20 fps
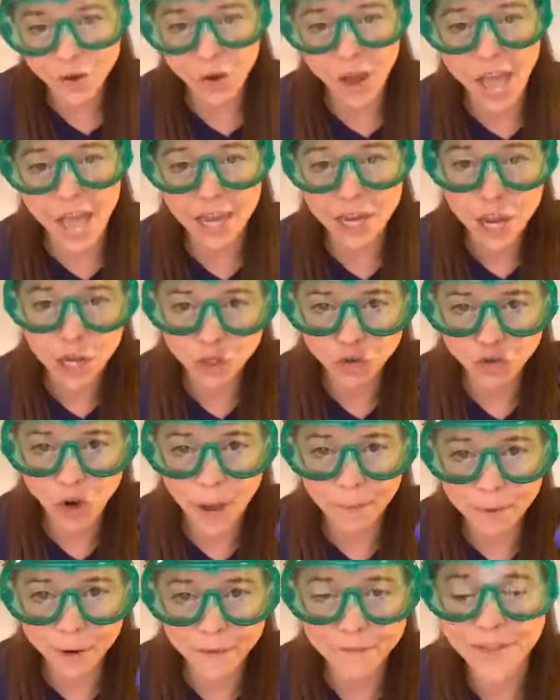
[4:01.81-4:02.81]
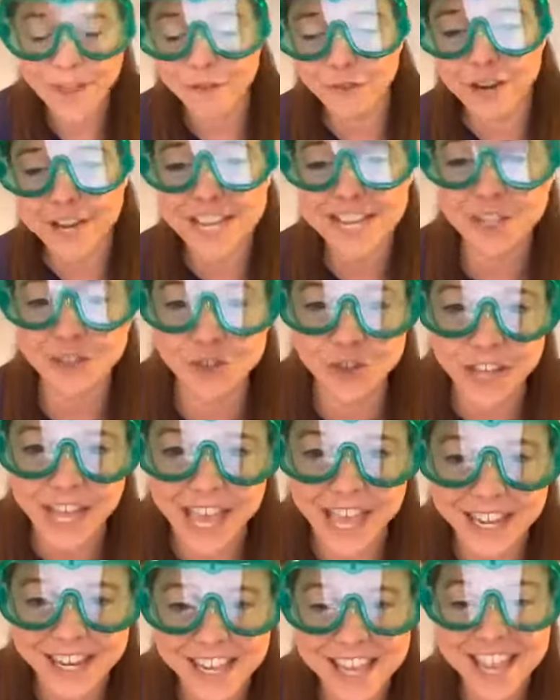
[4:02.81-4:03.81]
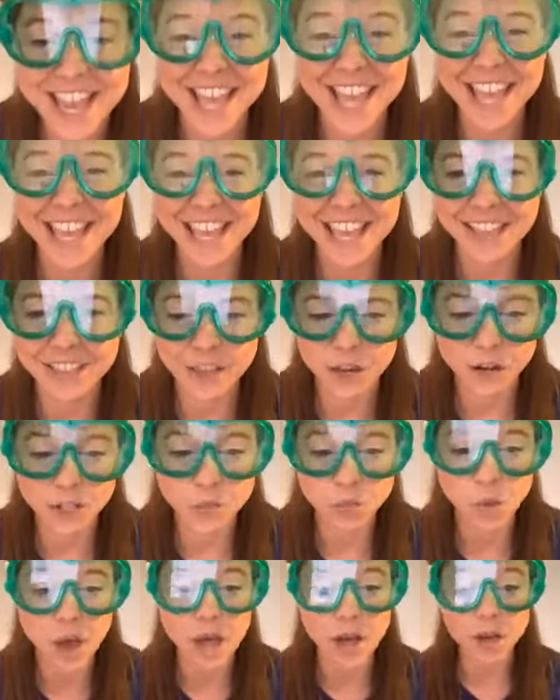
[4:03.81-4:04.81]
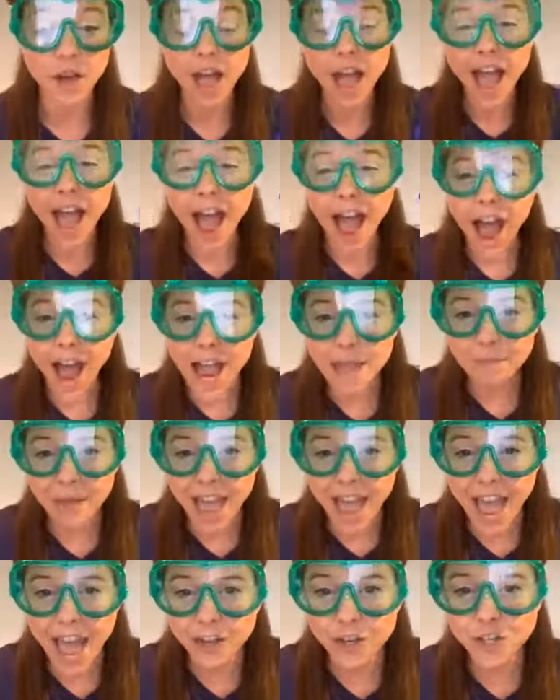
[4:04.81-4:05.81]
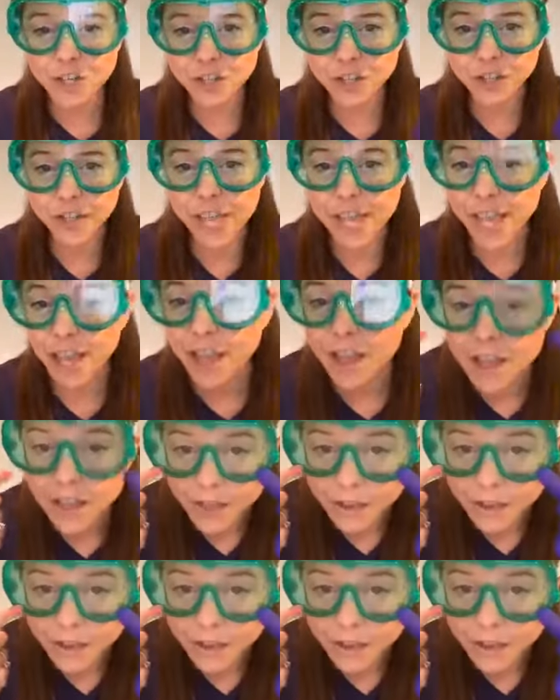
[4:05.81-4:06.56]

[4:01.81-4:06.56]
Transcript: go ahead, drop your favorite Easter candy in there as well. I'm actually,